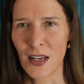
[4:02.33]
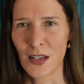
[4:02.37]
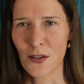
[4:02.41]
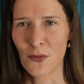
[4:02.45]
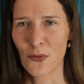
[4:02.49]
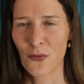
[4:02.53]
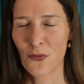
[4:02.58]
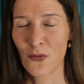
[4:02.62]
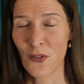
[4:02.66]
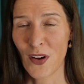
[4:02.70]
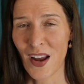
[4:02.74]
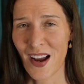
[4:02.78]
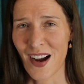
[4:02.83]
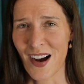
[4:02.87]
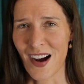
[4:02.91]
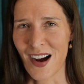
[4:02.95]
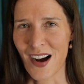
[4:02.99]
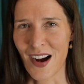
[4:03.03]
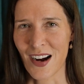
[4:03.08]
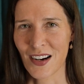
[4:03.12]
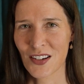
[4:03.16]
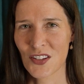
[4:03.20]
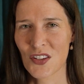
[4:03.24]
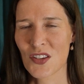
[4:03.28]
In
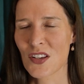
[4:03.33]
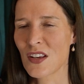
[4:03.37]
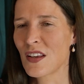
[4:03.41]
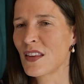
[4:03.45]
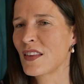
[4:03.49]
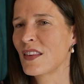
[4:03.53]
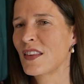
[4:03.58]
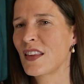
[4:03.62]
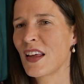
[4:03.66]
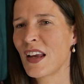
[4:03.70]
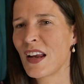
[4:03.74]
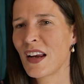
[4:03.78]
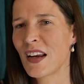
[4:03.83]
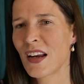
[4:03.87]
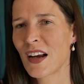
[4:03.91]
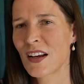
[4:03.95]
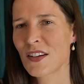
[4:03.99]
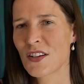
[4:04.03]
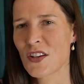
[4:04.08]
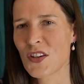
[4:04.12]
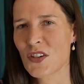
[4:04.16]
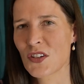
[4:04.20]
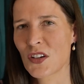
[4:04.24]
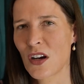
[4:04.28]
fact, they
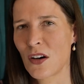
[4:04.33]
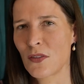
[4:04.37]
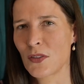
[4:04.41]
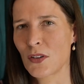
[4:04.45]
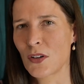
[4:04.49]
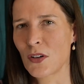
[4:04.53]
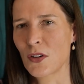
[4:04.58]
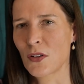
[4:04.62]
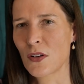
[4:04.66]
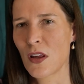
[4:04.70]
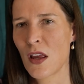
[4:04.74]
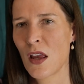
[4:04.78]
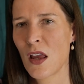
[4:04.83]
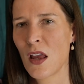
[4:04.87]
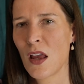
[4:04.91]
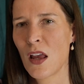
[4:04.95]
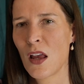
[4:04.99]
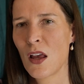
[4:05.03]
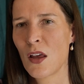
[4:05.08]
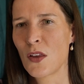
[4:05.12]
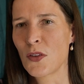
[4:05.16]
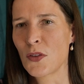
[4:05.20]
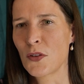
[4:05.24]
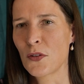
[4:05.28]
had discovered
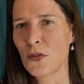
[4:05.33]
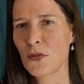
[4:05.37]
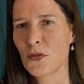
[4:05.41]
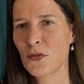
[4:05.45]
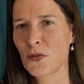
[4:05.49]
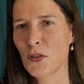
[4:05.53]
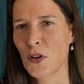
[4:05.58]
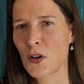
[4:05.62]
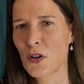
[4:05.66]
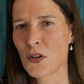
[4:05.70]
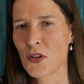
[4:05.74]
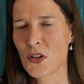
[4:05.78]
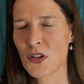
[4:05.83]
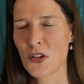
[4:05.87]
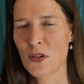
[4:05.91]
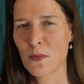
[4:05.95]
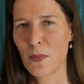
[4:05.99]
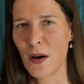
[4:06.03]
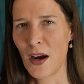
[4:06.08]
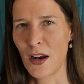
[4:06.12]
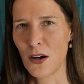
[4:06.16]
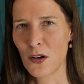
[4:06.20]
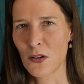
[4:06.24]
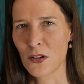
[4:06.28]
the
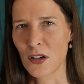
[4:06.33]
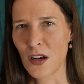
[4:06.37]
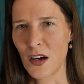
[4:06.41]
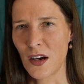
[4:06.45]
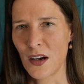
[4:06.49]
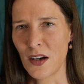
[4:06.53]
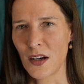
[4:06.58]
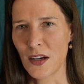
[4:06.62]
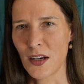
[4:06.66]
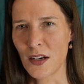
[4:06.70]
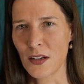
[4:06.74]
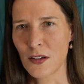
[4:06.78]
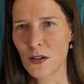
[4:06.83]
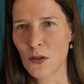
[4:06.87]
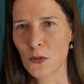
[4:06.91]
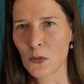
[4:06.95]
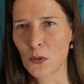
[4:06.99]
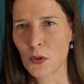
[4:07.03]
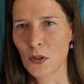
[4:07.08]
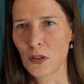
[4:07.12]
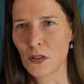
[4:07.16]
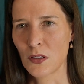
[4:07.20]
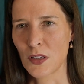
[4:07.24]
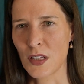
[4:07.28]
first myokine
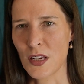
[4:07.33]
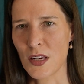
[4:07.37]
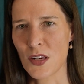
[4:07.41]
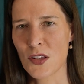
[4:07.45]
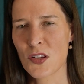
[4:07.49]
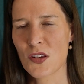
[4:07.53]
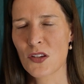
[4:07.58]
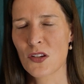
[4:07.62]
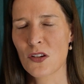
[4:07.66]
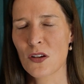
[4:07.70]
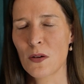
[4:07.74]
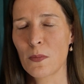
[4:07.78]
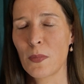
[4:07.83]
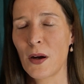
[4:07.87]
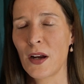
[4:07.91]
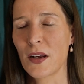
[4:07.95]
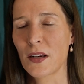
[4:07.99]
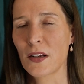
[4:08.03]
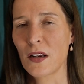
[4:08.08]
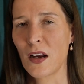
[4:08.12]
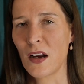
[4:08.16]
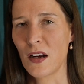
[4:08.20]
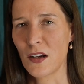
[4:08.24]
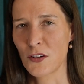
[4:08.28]
released
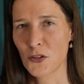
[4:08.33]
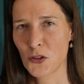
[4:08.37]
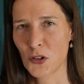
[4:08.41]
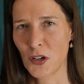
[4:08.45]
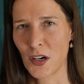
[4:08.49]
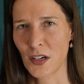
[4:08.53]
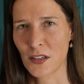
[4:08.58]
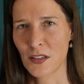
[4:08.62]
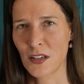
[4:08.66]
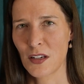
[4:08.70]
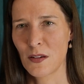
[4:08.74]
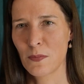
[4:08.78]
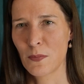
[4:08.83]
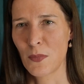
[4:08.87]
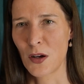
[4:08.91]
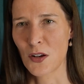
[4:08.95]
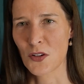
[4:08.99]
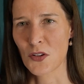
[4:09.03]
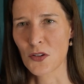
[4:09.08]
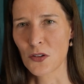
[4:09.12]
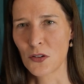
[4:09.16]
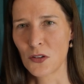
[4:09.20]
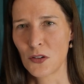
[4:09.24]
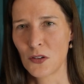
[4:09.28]
by contracting
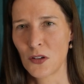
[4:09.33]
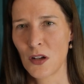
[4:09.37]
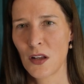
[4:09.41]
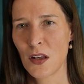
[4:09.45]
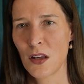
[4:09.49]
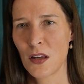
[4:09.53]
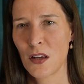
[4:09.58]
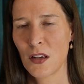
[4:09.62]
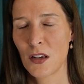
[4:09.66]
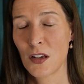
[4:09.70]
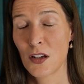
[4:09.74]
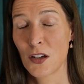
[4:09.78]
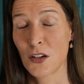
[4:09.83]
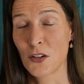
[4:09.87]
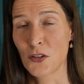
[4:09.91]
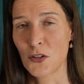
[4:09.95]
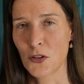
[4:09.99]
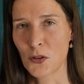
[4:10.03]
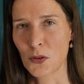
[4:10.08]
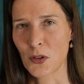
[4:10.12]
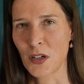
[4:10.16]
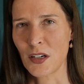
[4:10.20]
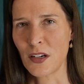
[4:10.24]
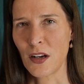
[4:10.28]
muscle
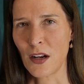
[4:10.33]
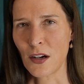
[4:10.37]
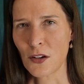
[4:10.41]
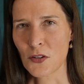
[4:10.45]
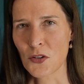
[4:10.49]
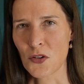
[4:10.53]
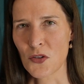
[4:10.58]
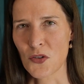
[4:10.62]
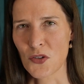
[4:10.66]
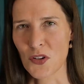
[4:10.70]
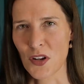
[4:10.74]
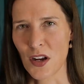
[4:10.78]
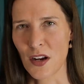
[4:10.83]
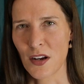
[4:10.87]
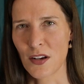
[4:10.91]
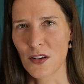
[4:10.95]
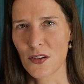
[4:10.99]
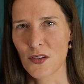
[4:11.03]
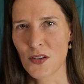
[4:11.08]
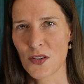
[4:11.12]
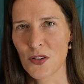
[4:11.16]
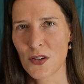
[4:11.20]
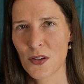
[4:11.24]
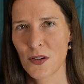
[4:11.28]
during
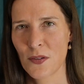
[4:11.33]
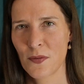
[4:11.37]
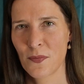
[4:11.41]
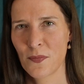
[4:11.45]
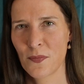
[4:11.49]
exercise.